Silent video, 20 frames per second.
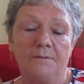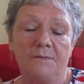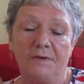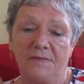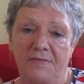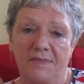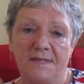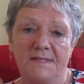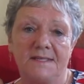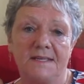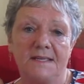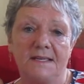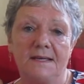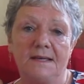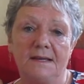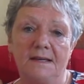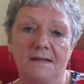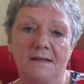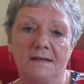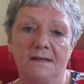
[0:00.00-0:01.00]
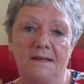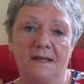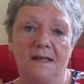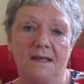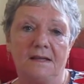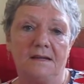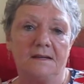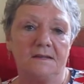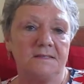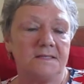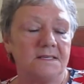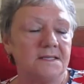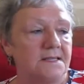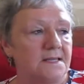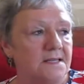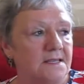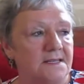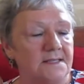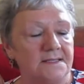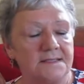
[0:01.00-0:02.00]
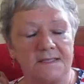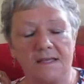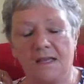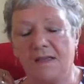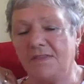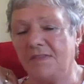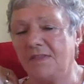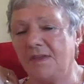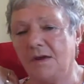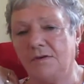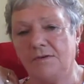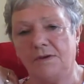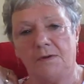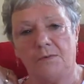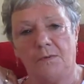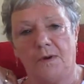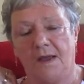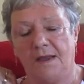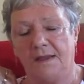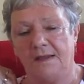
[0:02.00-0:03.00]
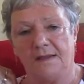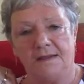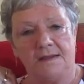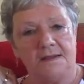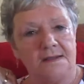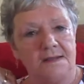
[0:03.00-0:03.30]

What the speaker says: with this e-learning, because it's the only way.